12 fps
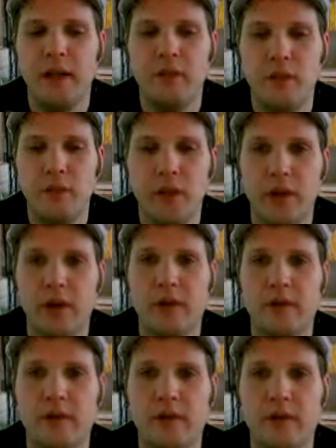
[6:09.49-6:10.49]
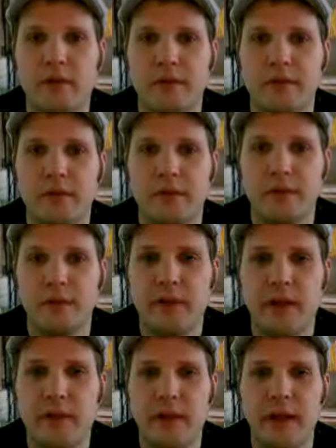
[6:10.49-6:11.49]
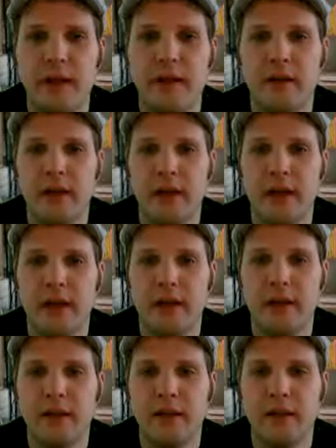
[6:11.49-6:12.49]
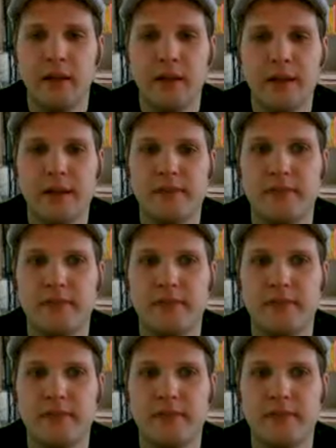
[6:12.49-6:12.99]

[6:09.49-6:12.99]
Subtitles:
work straight away, like not